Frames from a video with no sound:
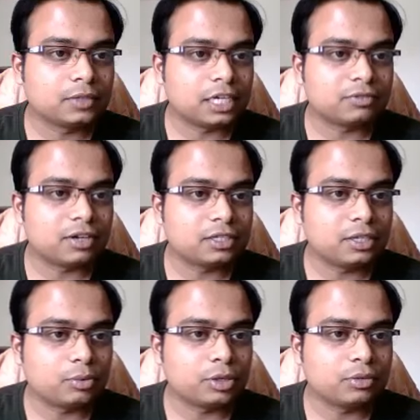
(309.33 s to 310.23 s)
as far as the
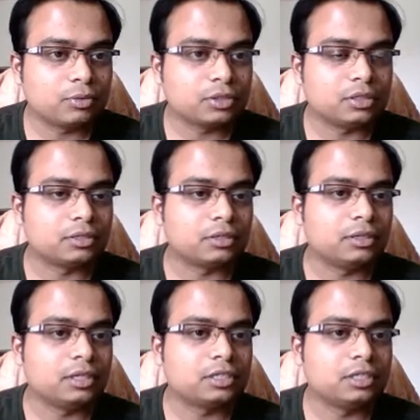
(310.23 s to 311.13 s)
question was
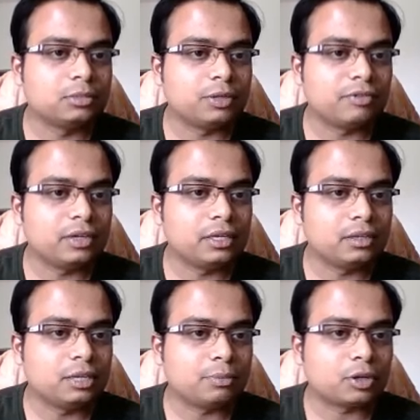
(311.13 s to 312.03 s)
concerned, distance
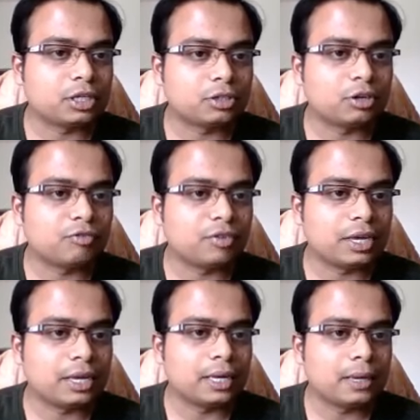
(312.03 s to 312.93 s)
between the projector of
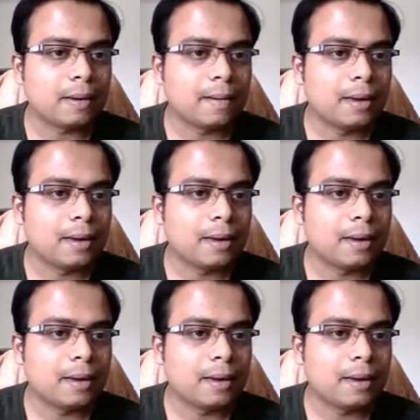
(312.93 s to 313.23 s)
A